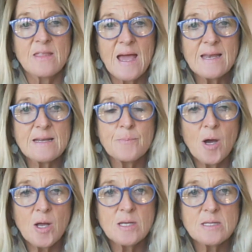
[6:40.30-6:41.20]
That
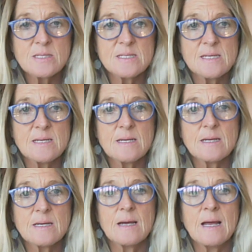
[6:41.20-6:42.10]
policy
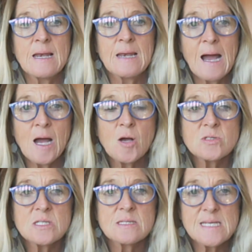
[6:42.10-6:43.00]

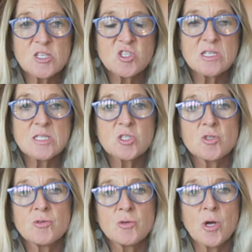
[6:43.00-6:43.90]
allows teachers
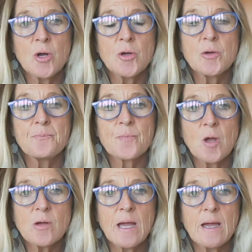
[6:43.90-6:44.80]
to know,
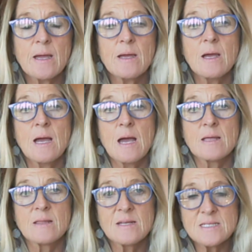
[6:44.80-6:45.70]
okay,
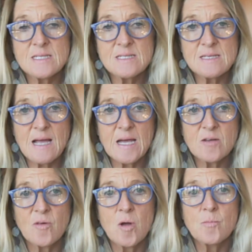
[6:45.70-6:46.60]
this is the kind of
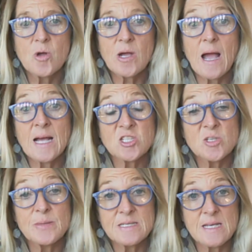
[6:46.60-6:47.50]
homework I should be
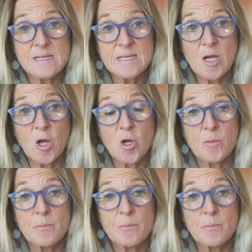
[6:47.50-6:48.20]
sending home.